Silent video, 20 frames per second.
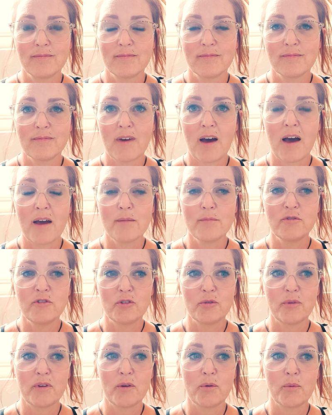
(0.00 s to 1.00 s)
I'm
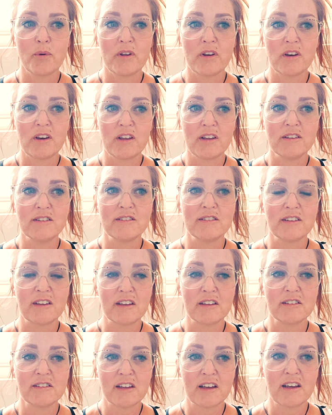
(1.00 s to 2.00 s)
doing what needs to get
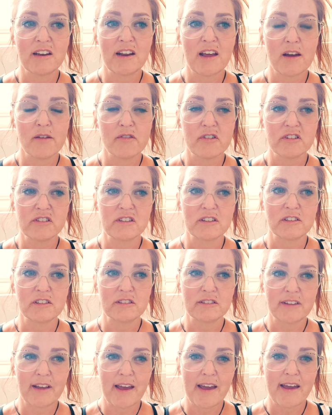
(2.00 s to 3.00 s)
done every single
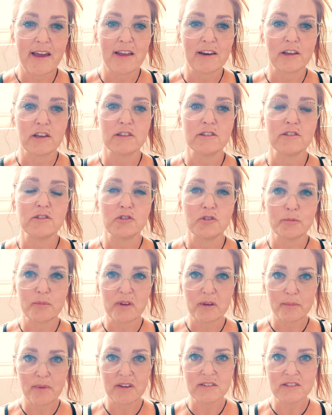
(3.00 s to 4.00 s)
day and consuming
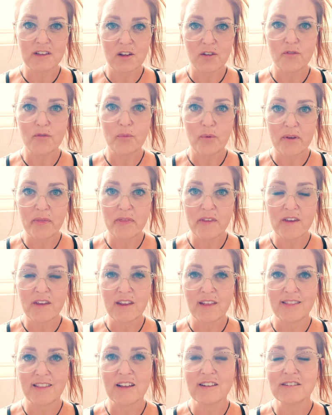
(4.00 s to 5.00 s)
myself with it, and
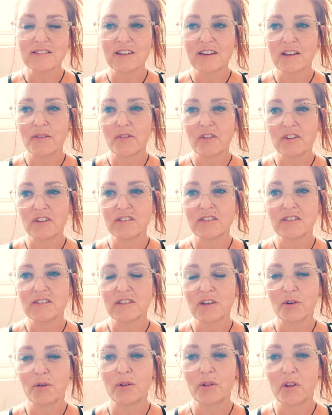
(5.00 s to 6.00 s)
that's not even
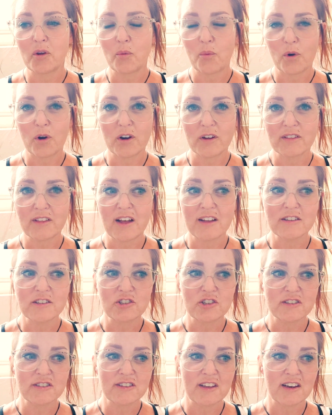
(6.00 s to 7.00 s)
necessarily work. That's
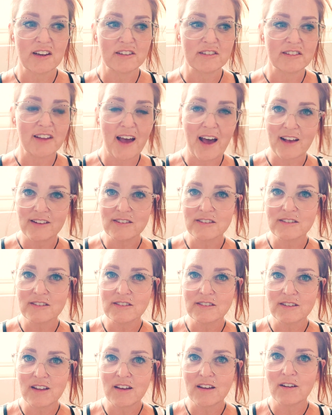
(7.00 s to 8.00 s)
just getting tasks
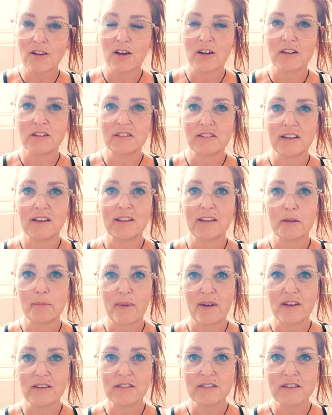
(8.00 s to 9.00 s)
done on a daily
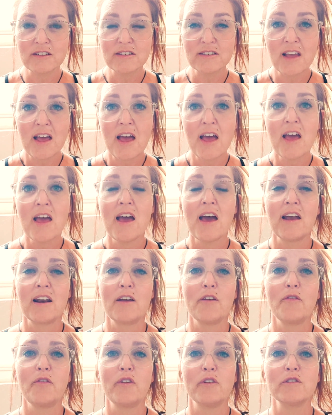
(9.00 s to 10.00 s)
basis, and I
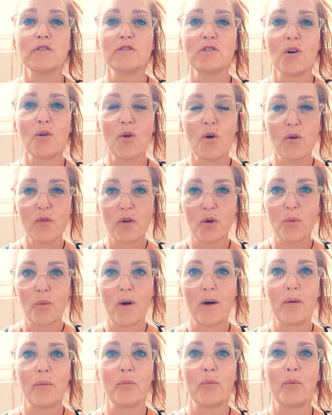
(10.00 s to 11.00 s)
feel so
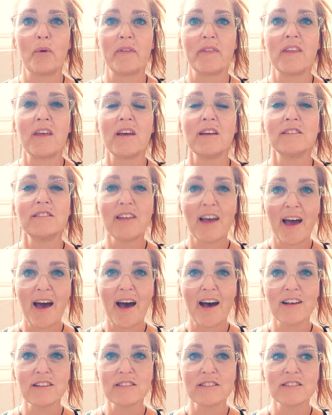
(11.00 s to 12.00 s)
overwhelmed with
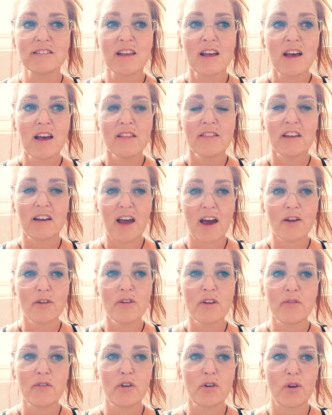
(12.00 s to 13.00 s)
tasks that I don't
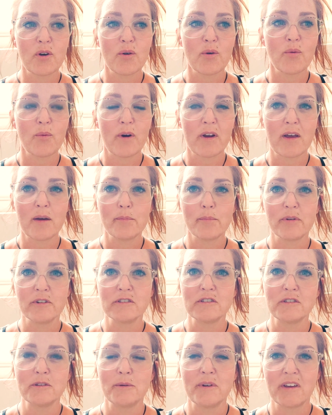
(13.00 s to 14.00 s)
even know what I'm
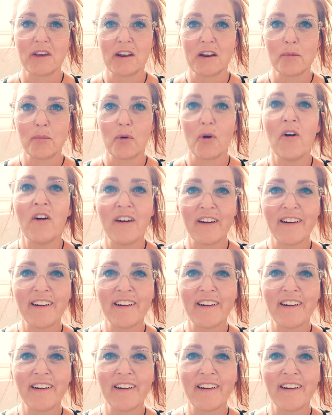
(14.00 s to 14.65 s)
pursuing anymore.